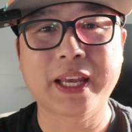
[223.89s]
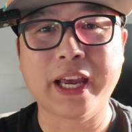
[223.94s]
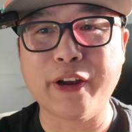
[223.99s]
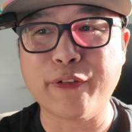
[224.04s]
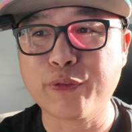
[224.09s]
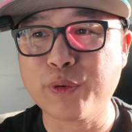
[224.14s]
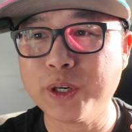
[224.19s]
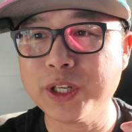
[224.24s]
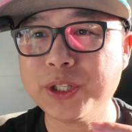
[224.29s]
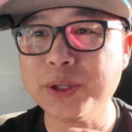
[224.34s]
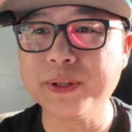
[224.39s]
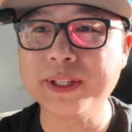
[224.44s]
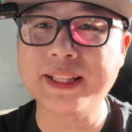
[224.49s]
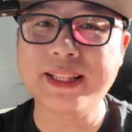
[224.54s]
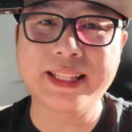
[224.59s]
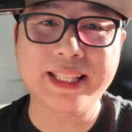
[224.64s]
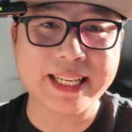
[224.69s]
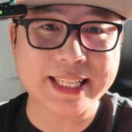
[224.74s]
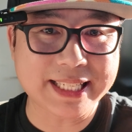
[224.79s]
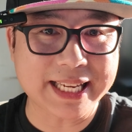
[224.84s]
if we're
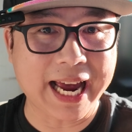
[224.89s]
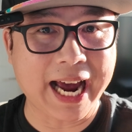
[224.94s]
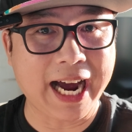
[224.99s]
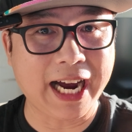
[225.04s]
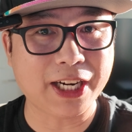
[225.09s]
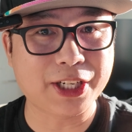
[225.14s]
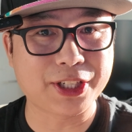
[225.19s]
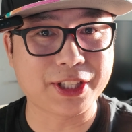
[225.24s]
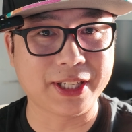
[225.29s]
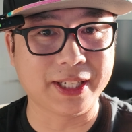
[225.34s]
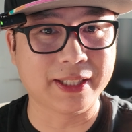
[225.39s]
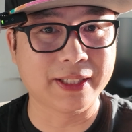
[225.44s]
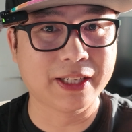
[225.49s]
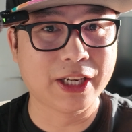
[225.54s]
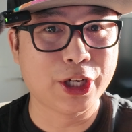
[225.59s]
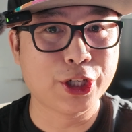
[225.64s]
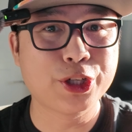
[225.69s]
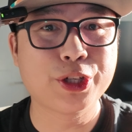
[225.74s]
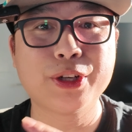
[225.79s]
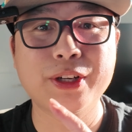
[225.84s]
doing this action,
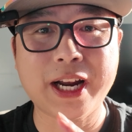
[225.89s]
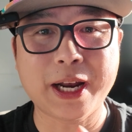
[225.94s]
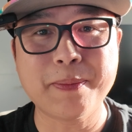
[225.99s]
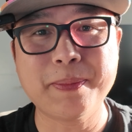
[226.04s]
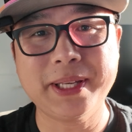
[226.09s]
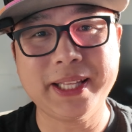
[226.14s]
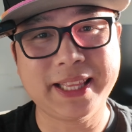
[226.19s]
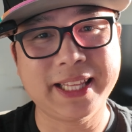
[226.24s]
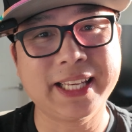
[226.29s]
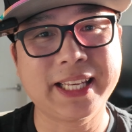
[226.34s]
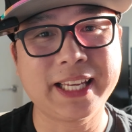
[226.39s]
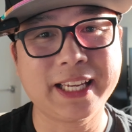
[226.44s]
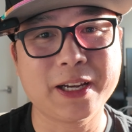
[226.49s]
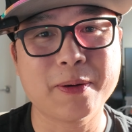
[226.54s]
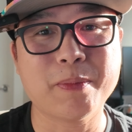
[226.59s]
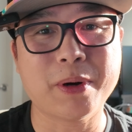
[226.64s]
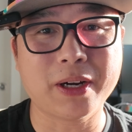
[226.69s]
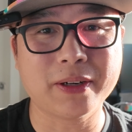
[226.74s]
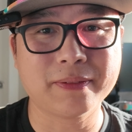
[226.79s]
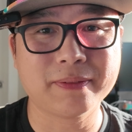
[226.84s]
should I be thinking
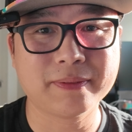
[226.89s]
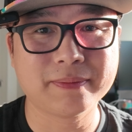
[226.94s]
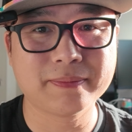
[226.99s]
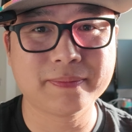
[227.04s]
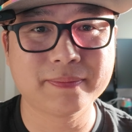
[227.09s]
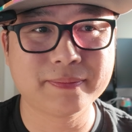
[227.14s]
about